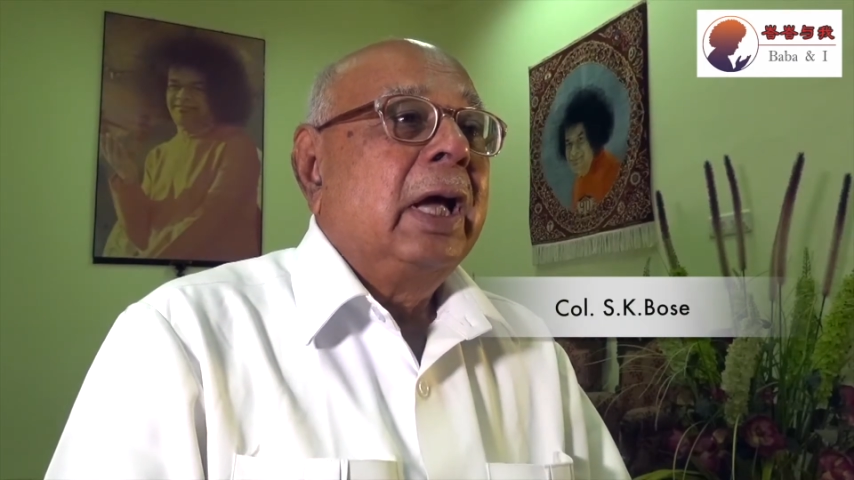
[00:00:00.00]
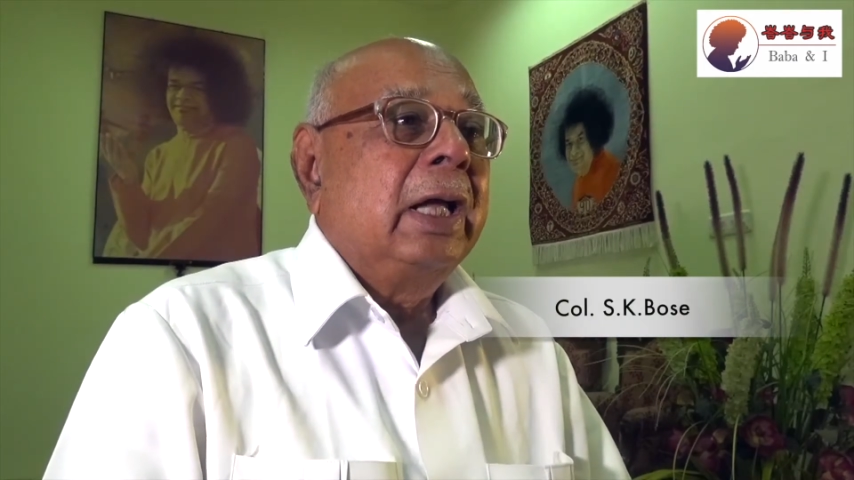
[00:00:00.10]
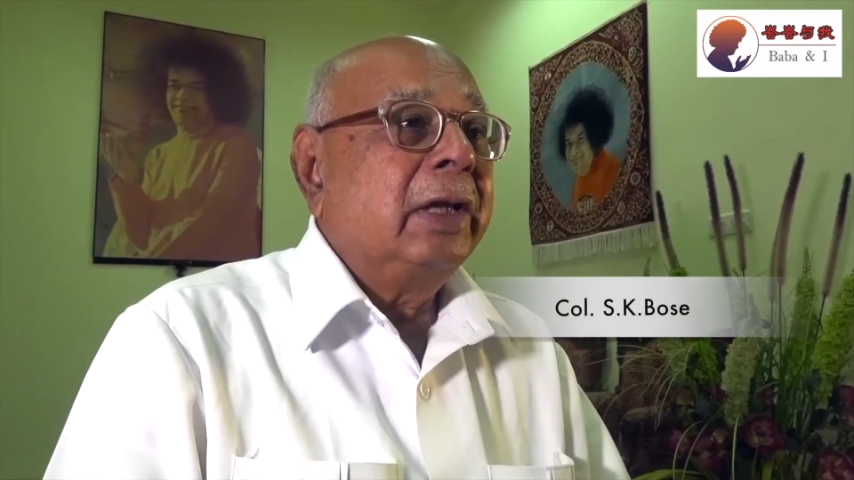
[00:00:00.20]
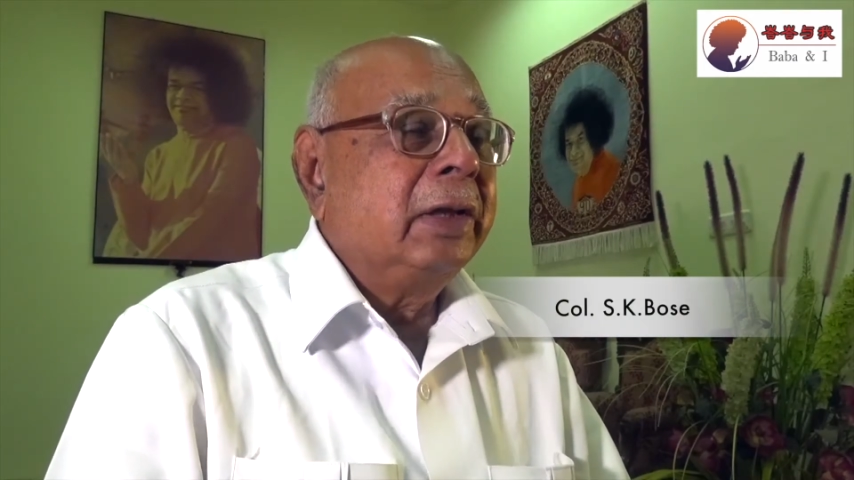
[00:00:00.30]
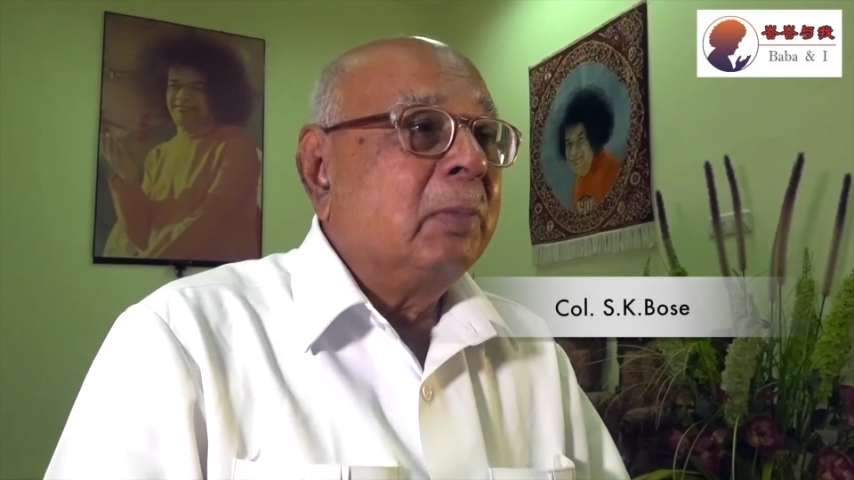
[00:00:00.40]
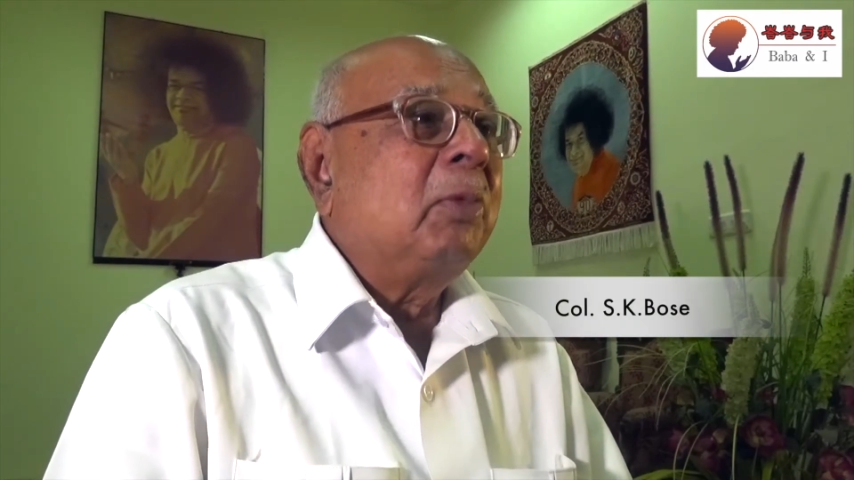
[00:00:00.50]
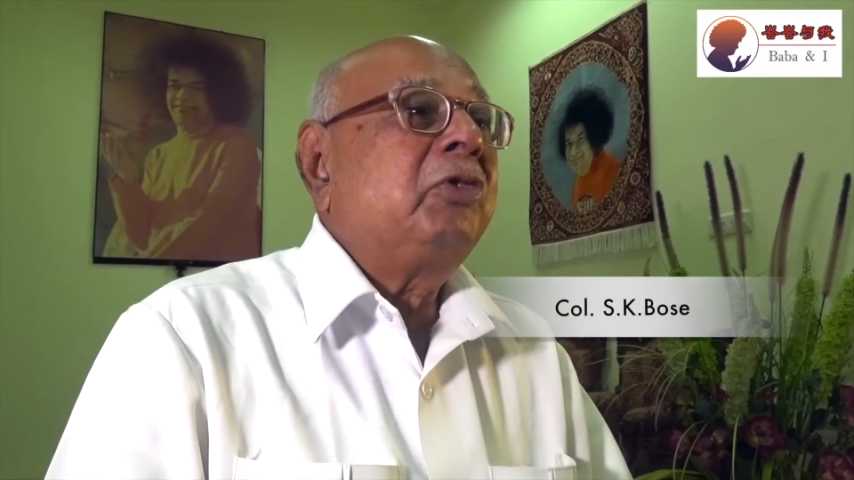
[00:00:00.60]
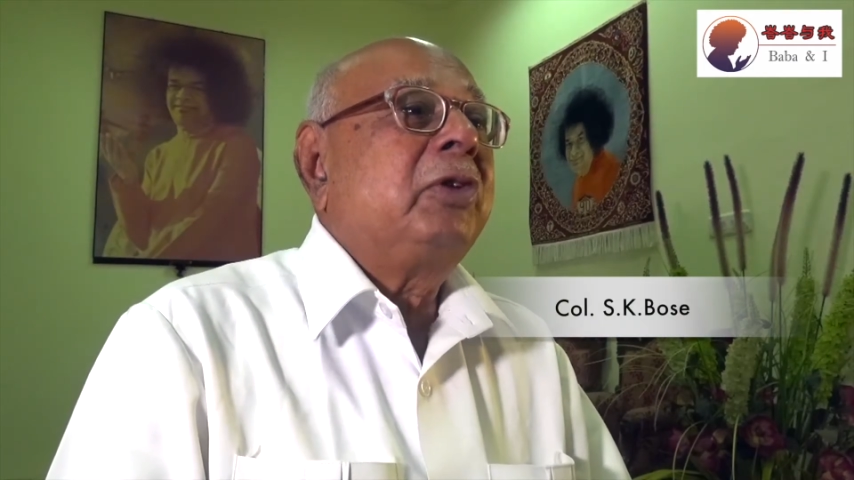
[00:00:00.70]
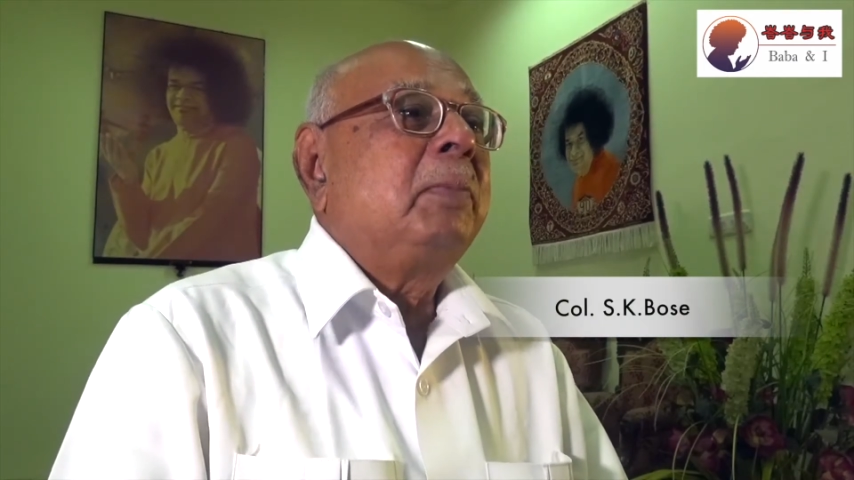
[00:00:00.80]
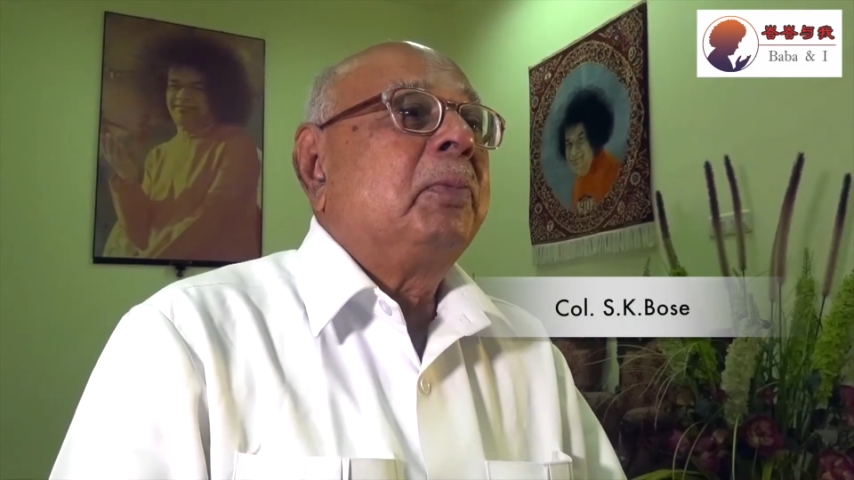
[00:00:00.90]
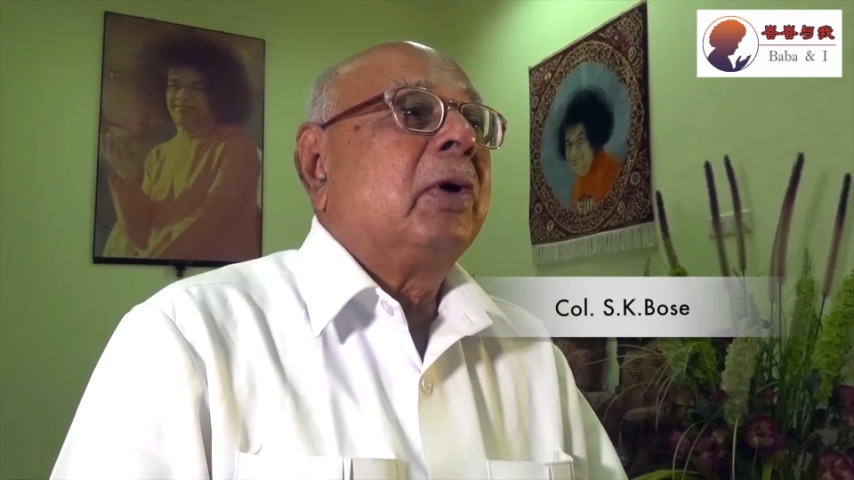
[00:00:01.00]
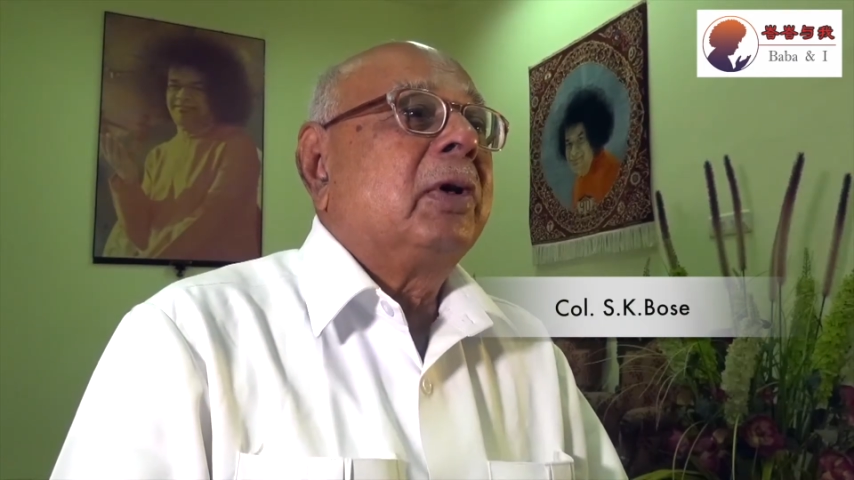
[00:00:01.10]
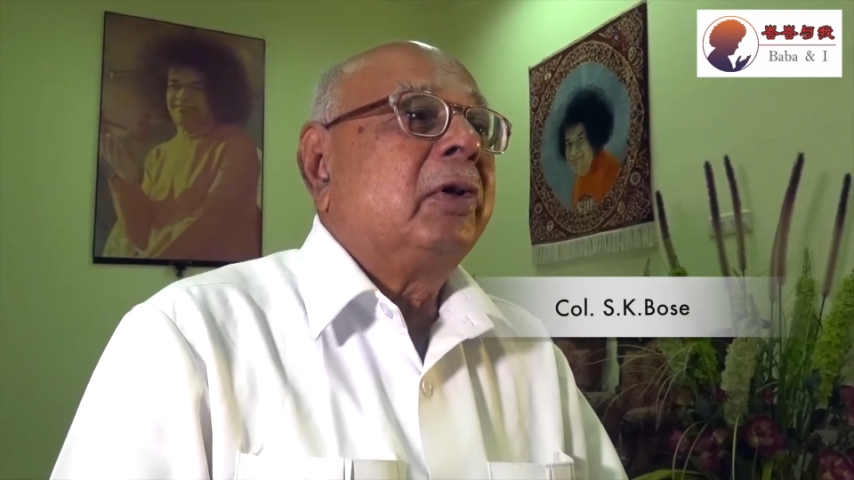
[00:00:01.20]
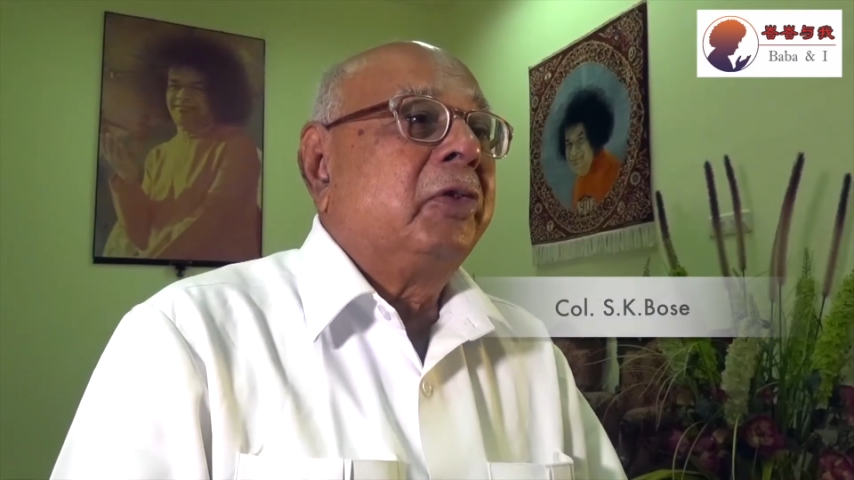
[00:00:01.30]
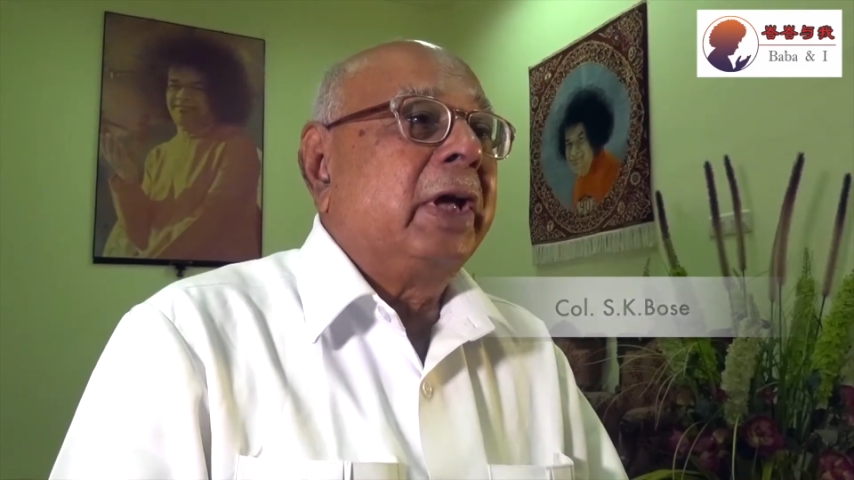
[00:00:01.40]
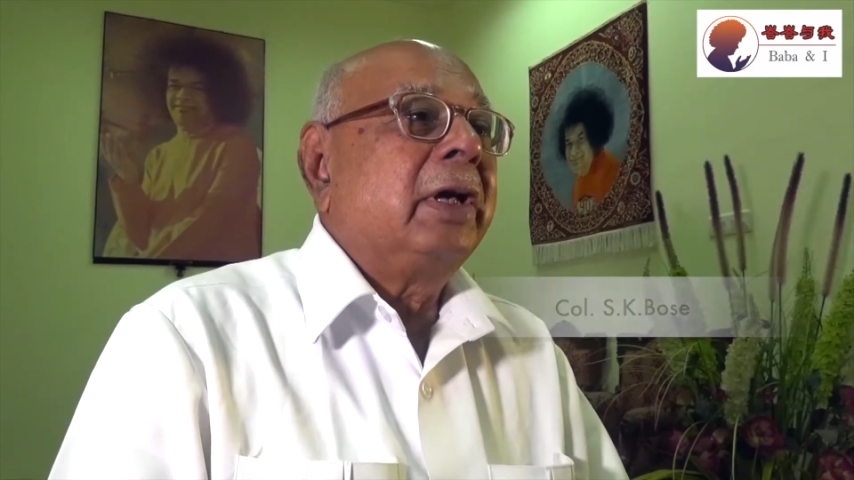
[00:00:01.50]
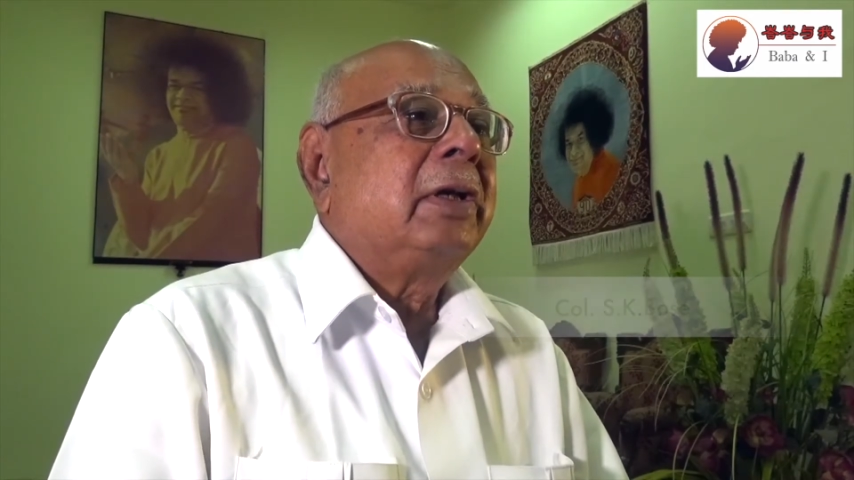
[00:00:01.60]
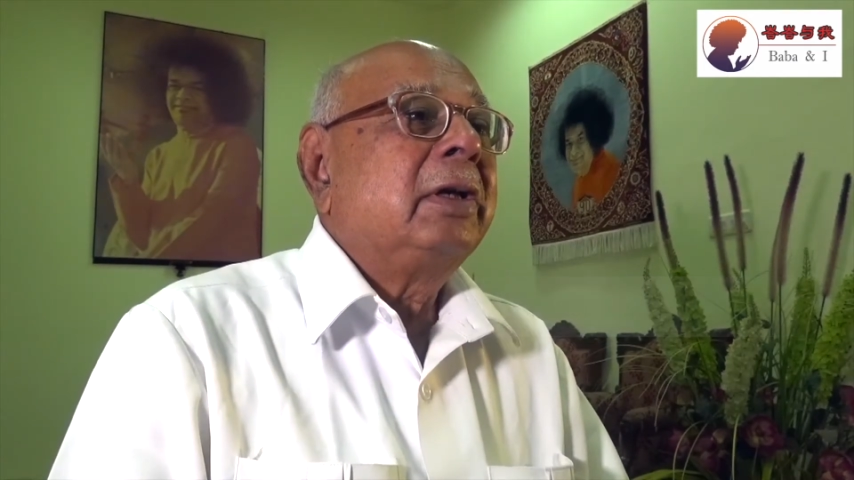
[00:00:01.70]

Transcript: And then the most important thing,